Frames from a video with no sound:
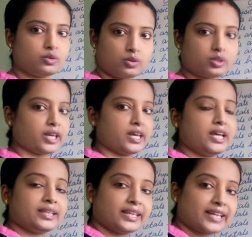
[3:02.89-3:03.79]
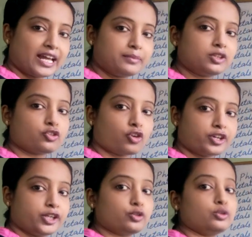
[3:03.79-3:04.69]
Okay, they can be drawn
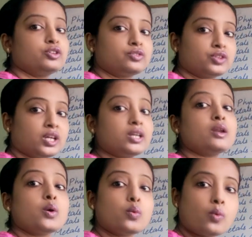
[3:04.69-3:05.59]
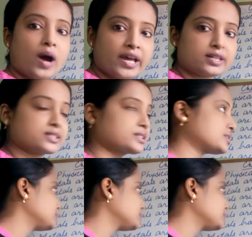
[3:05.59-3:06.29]
into thin wires.